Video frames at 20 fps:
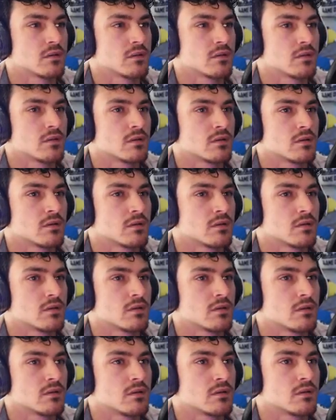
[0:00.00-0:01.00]

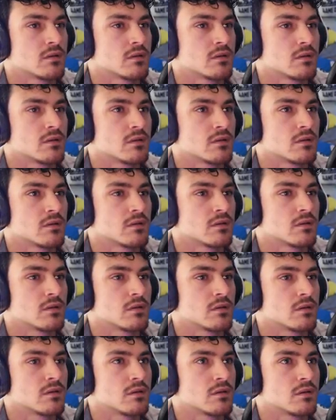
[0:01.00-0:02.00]

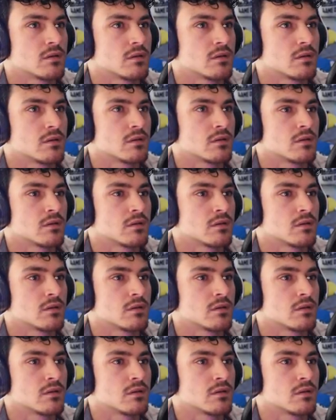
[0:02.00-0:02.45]
(silence)